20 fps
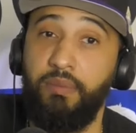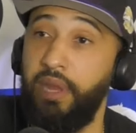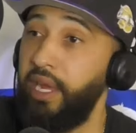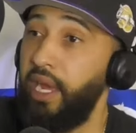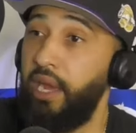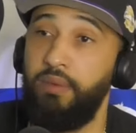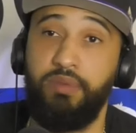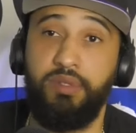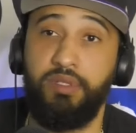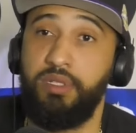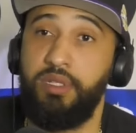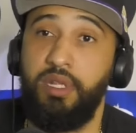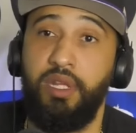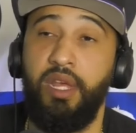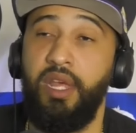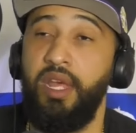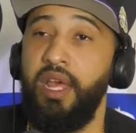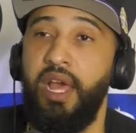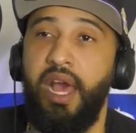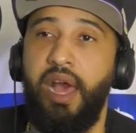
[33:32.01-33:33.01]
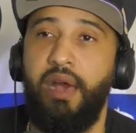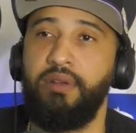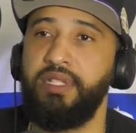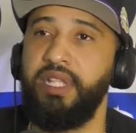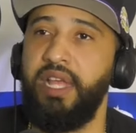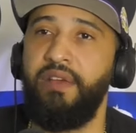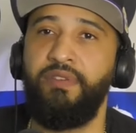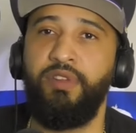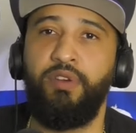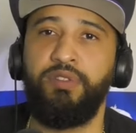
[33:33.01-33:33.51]
Like I was I was
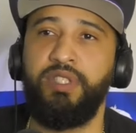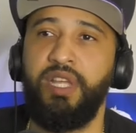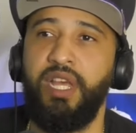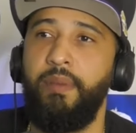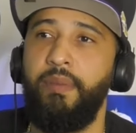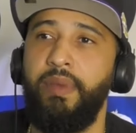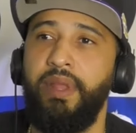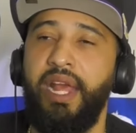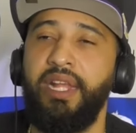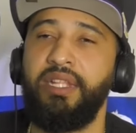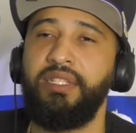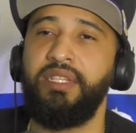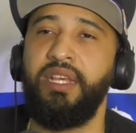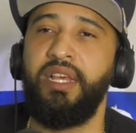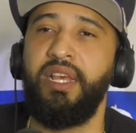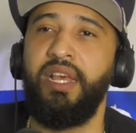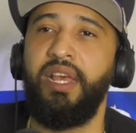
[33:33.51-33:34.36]
laughing the whole time and that's